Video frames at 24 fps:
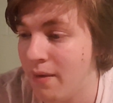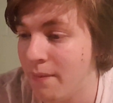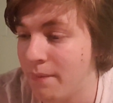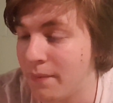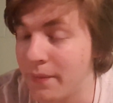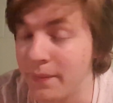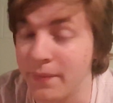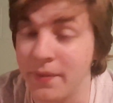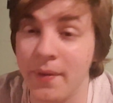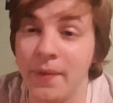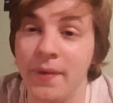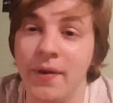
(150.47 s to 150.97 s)
But
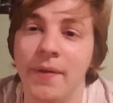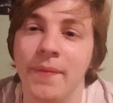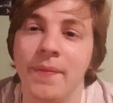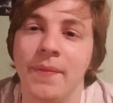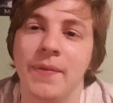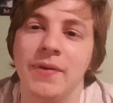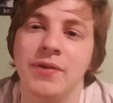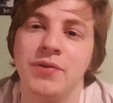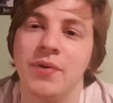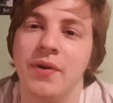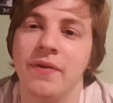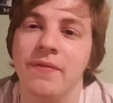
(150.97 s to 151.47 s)
I'm coming up on
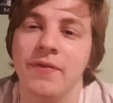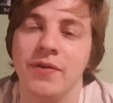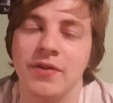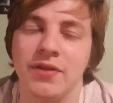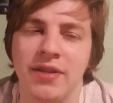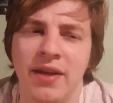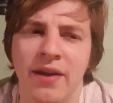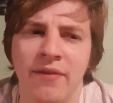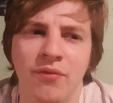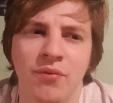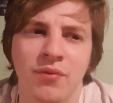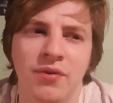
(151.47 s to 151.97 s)
my 21st,
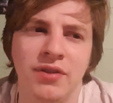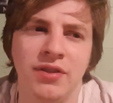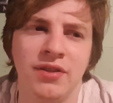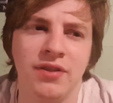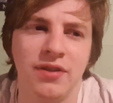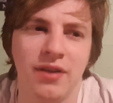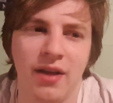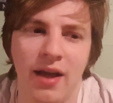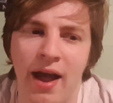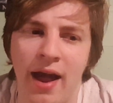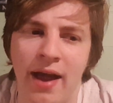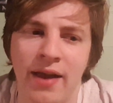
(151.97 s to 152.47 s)

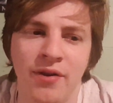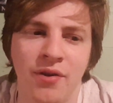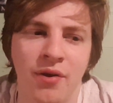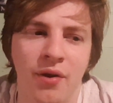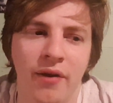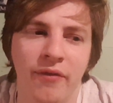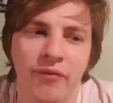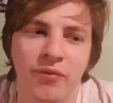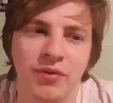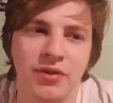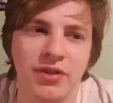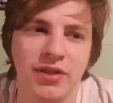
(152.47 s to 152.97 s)
and I know
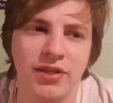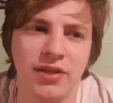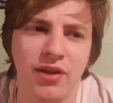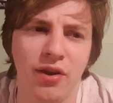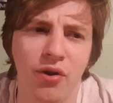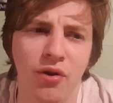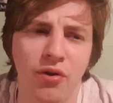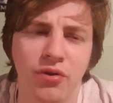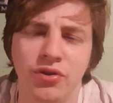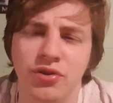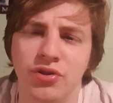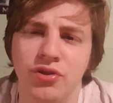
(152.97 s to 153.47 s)
everyone's gonna say,
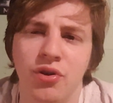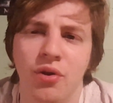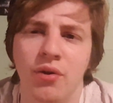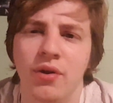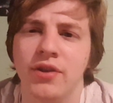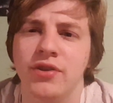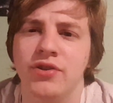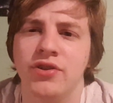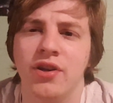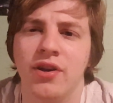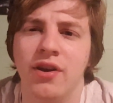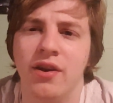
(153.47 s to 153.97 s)
oh, just go
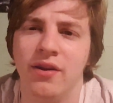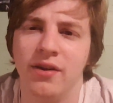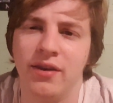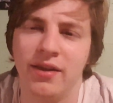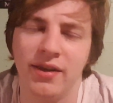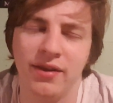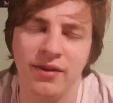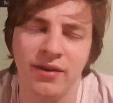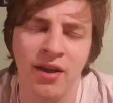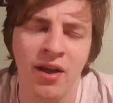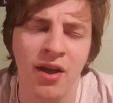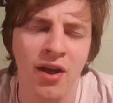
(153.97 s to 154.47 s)
get drunk,
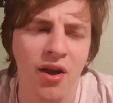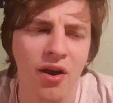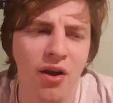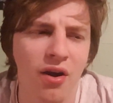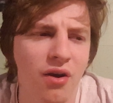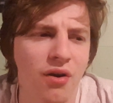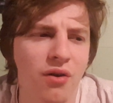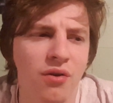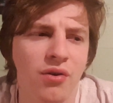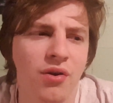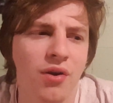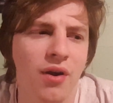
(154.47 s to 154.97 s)
and
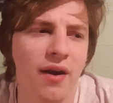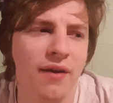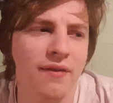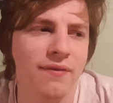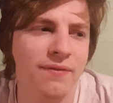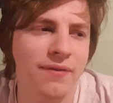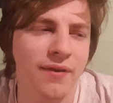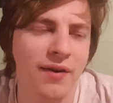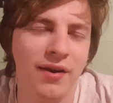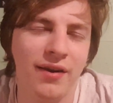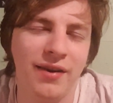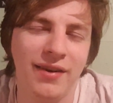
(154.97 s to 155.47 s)
oh, go have
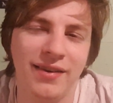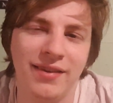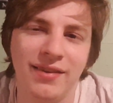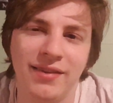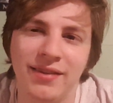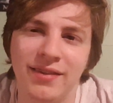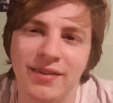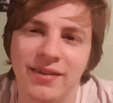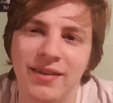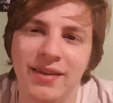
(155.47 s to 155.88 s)
fun.